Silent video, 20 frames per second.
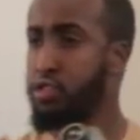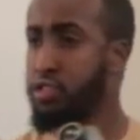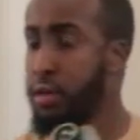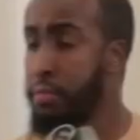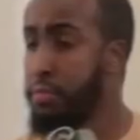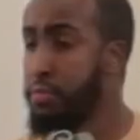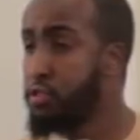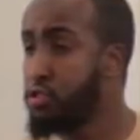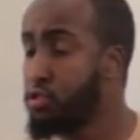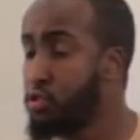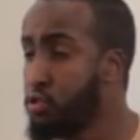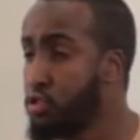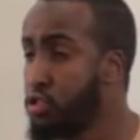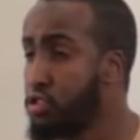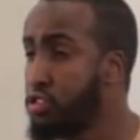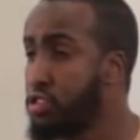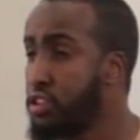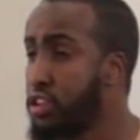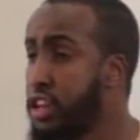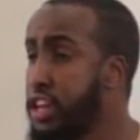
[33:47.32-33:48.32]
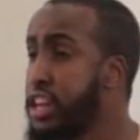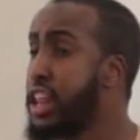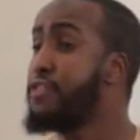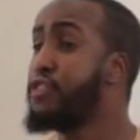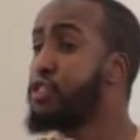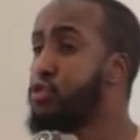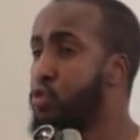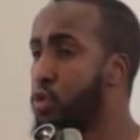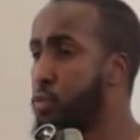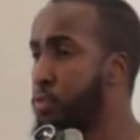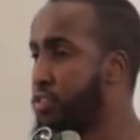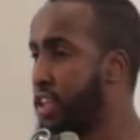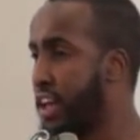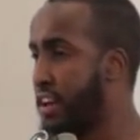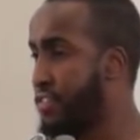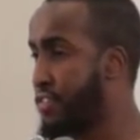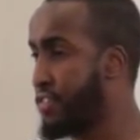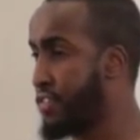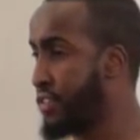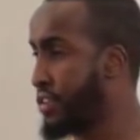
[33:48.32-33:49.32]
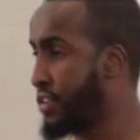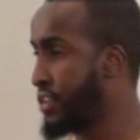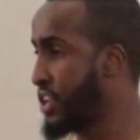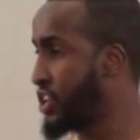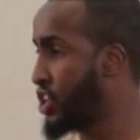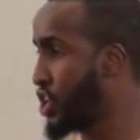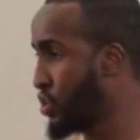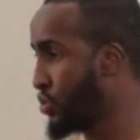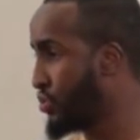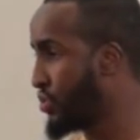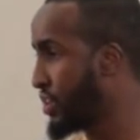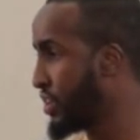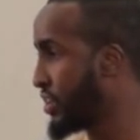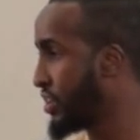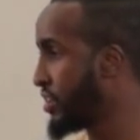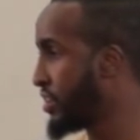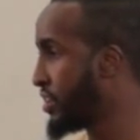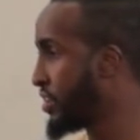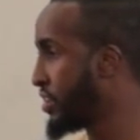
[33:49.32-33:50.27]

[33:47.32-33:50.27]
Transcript: Some students never saw a mushaf as children.